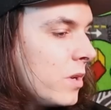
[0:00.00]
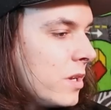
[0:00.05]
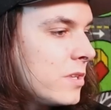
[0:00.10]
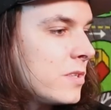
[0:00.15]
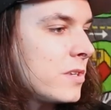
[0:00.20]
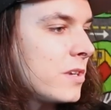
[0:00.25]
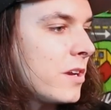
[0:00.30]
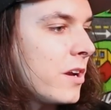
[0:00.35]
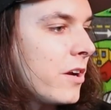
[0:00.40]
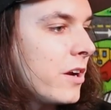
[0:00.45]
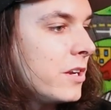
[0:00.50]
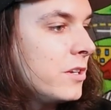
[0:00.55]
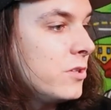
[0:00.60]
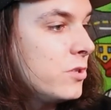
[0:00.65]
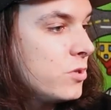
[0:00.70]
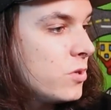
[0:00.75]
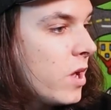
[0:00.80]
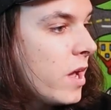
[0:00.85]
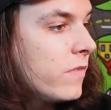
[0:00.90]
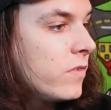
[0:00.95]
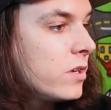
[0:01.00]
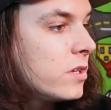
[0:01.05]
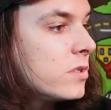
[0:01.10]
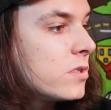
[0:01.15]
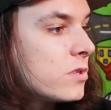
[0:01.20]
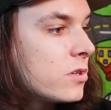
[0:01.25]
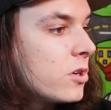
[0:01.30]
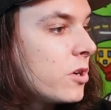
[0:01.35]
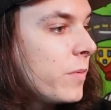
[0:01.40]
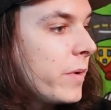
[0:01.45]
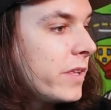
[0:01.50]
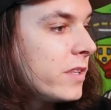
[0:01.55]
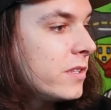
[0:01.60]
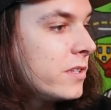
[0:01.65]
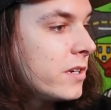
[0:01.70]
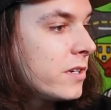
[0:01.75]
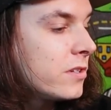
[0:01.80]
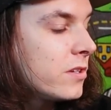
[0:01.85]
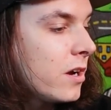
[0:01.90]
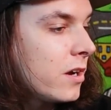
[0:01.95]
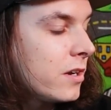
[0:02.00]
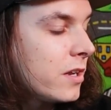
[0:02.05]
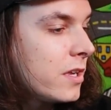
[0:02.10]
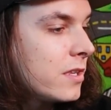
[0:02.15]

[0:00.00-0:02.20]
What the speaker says: What is it, Gary? Do you have a concern about the TikTok